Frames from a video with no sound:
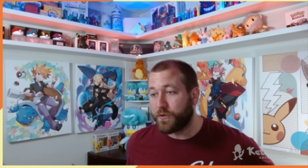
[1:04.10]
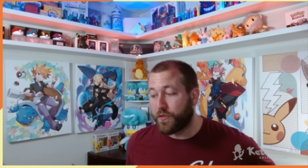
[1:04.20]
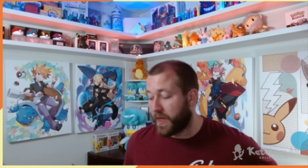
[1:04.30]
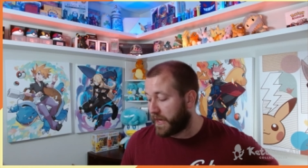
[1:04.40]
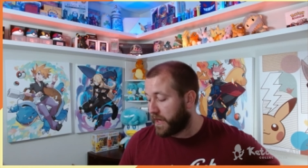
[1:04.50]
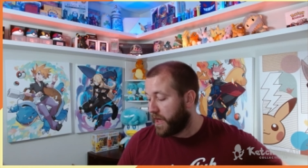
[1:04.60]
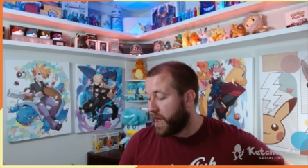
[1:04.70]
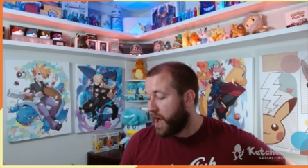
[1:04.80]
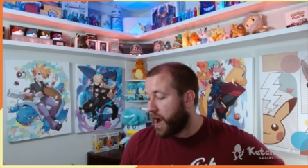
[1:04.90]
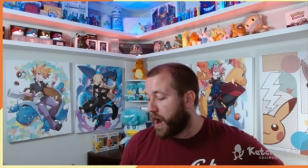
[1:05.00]
you think.
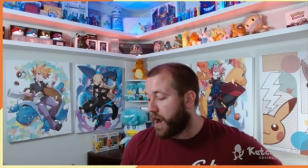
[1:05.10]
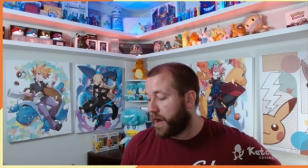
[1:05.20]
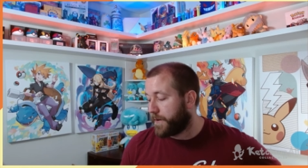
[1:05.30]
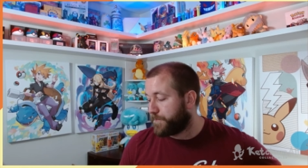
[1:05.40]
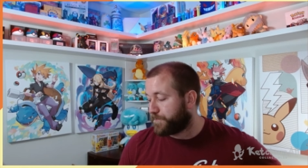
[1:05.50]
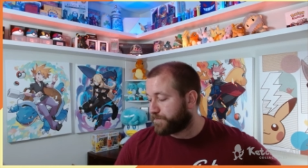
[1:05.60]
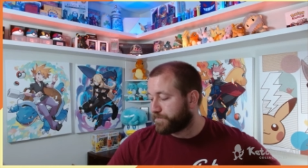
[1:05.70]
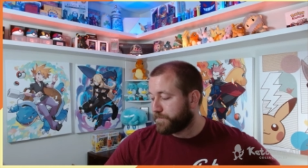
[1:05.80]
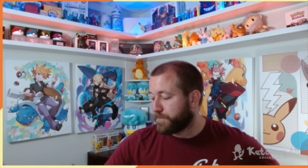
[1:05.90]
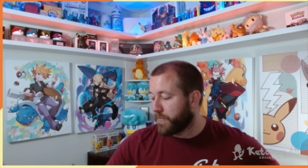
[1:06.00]
Uh,
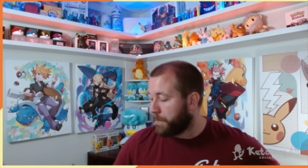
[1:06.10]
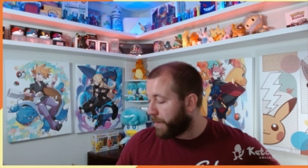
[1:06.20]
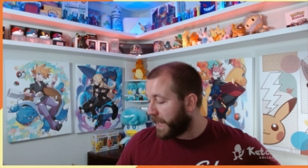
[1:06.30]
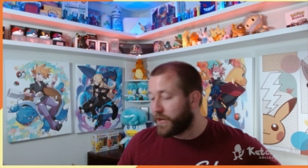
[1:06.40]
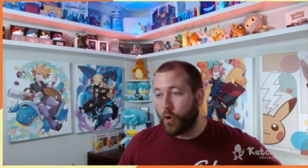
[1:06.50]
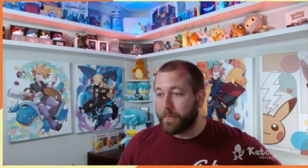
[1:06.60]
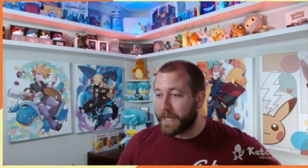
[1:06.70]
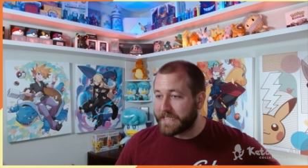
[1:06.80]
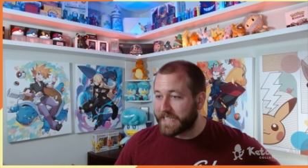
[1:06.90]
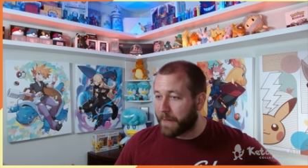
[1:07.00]
by no
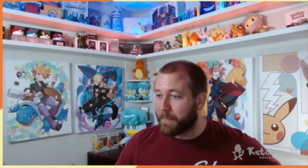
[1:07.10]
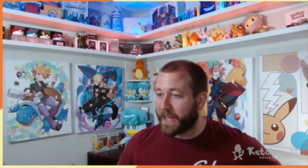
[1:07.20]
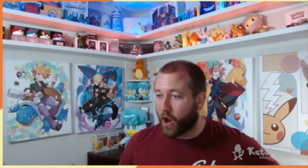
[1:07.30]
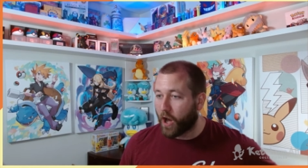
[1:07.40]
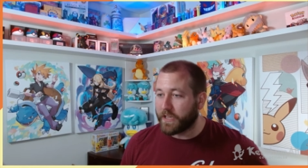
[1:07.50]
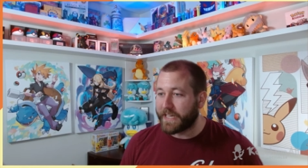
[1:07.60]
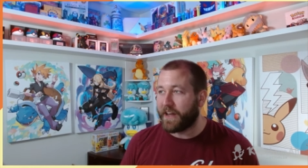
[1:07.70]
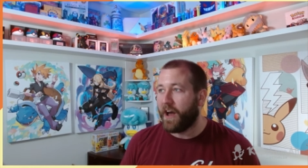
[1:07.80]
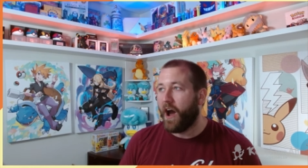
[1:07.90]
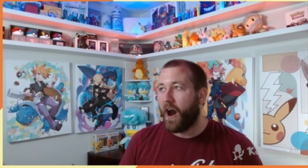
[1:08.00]
means am I
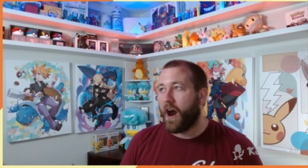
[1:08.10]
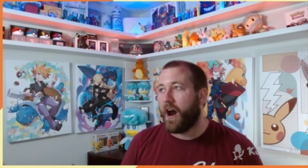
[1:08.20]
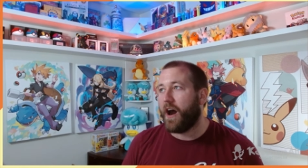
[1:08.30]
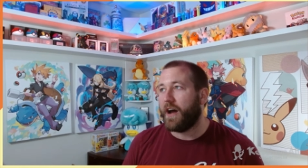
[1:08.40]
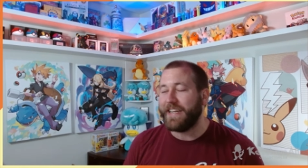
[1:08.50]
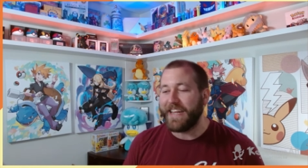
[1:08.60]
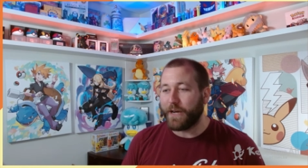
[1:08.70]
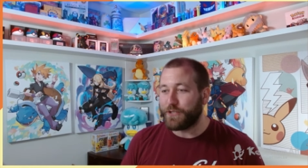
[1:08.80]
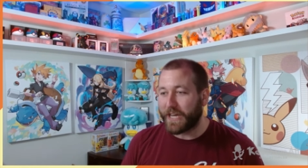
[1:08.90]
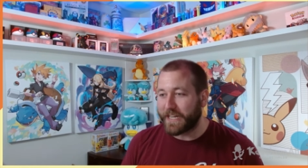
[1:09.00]
calling uh,
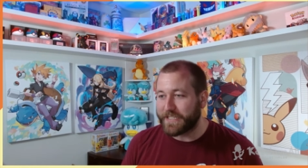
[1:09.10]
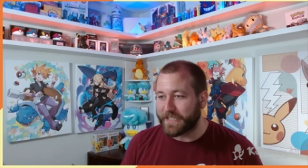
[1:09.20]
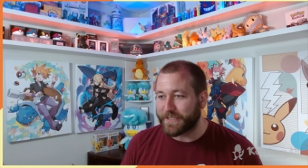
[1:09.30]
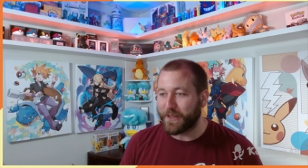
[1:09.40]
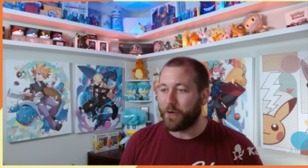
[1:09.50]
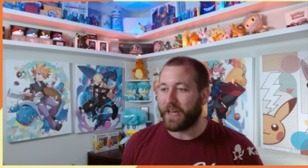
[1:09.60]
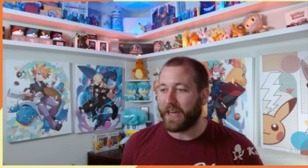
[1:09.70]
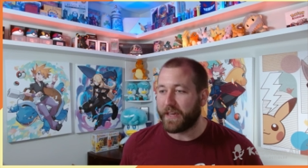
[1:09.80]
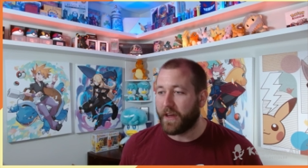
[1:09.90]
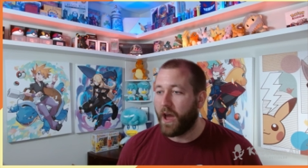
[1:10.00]
Neo Genesis
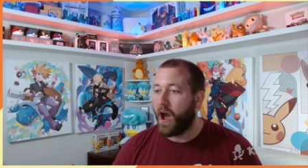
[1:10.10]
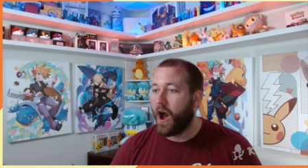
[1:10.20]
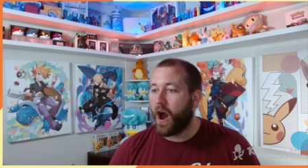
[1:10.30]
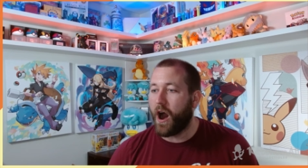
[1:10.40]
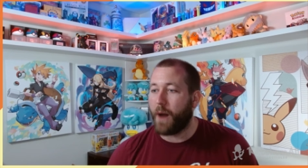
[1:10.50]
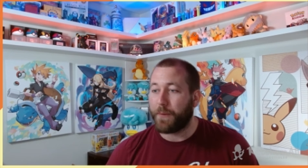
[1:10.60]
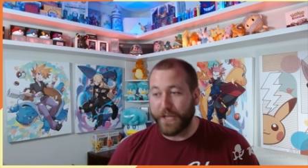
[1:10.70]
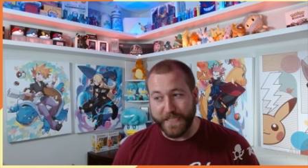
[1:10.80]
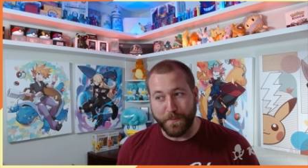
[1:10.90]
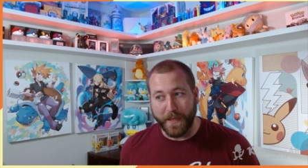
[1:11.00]
Slowking a
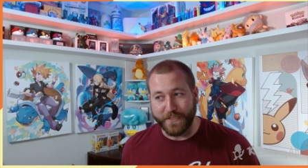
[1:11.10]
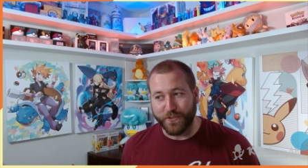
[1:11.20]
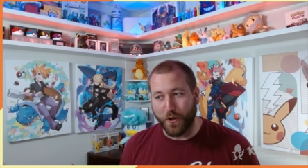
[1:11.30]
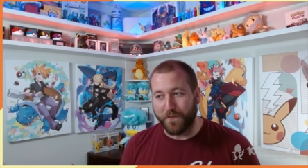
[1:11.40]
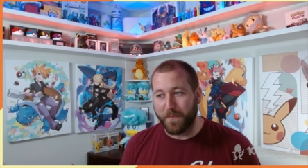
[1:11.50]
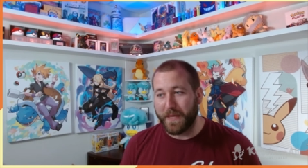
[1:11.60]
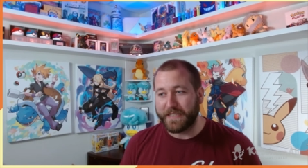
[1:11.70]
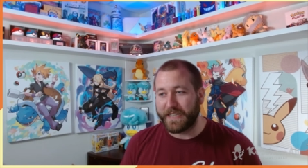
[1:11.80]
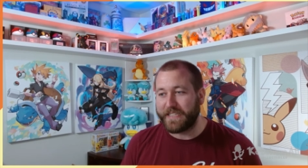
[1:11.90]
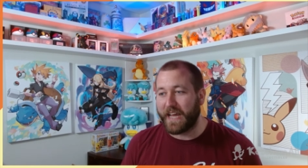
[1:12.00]
participation trophy
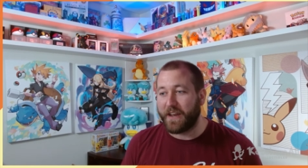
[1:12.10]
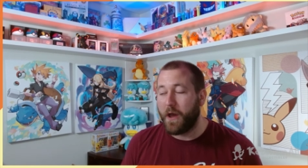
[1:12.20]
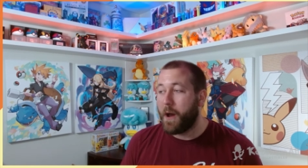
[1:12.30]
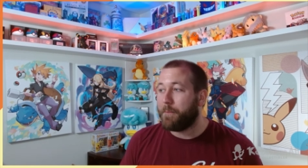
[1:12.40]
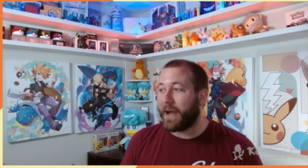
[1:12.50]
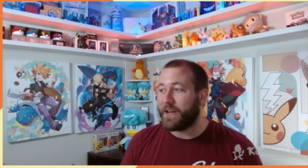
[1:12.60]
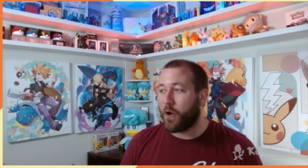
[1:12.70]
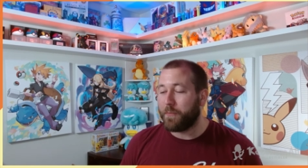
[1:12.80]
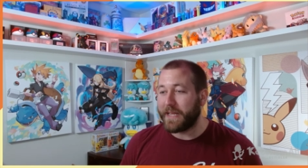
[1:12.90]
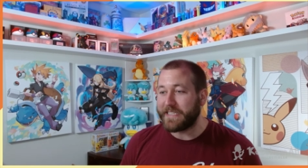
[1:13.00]
PSA 10. By no
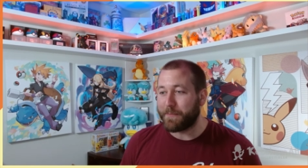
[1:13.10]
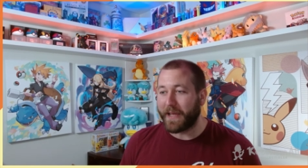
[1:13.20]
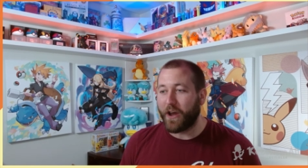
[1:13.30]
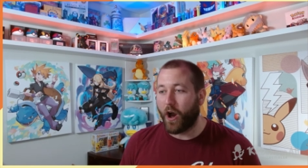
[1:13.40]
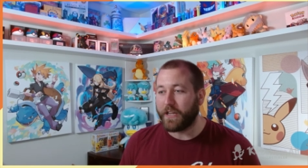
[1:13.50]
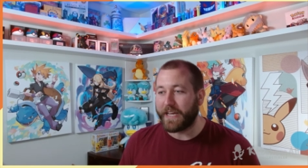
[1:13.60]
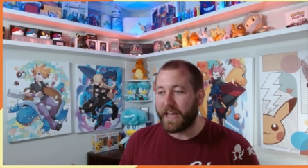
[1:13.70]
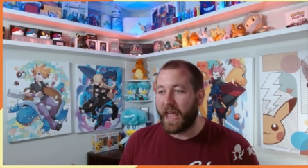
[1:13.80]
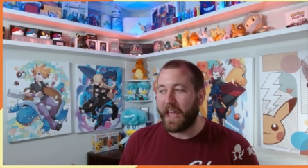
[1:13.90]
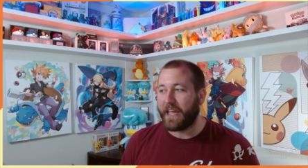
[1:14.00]
means am I calling
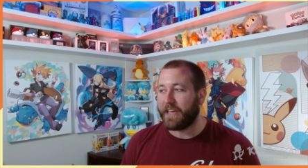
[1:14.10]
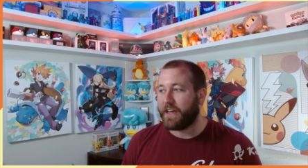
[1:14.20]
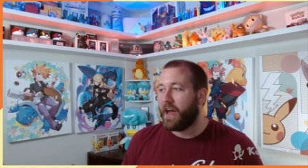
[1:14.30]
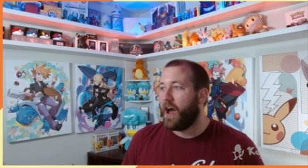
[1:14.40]
a